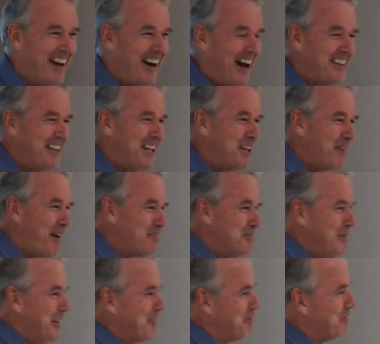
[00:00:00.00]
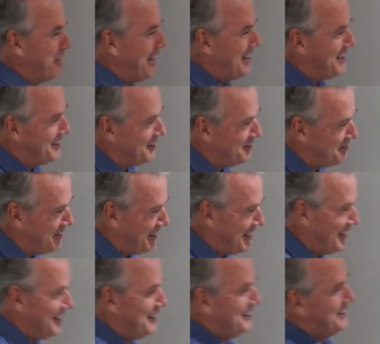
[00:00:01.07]
I think you have to be a friend of,
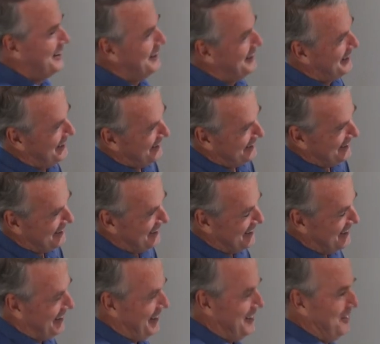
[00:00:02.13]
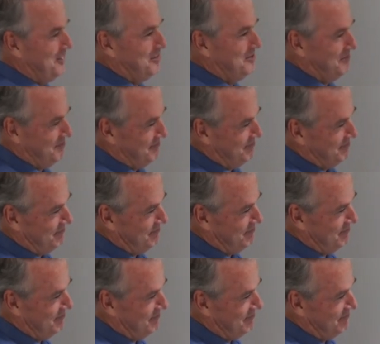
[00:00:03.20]
uh, you know,
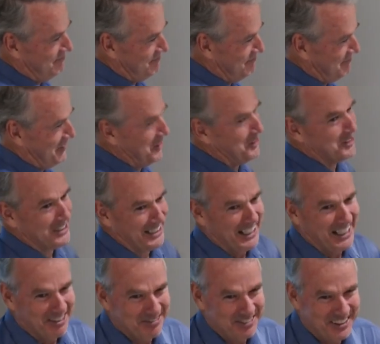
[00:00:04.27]
Uncle Sam. Uncle Sam.